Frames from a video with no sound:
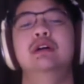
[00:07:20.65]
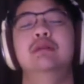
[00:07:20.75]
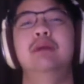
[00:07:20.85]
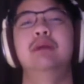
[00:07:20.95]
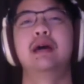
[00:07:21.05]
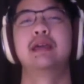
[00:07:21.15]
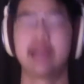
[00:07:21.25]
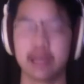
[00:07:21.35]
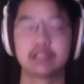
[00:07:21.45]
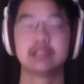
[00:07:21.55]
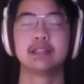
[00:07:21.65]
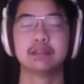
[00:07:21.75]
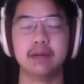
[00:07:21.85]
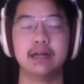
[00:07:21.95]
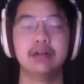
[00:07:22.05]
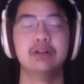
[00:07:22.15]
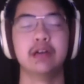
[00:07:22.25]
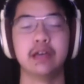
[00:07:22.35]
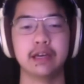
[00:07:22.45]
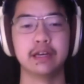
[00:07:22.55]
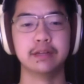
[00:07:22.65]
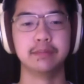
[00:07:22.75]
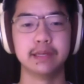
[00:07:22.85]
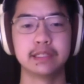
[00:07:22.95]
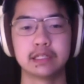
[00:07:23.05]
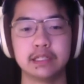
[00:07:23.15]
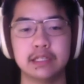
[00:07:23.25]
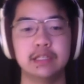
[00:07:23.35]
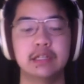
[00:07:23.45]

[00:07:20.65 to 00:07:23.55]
by canceling them out and basically